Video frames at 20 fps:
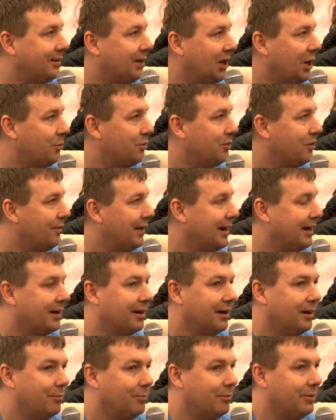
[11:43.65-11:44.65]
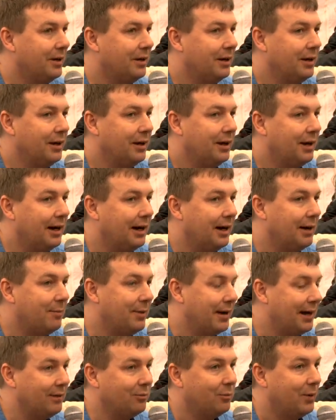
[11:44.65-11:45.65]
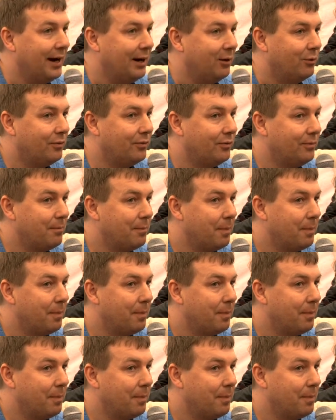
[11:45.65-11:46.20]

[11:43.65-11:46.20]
terms of income and wealth,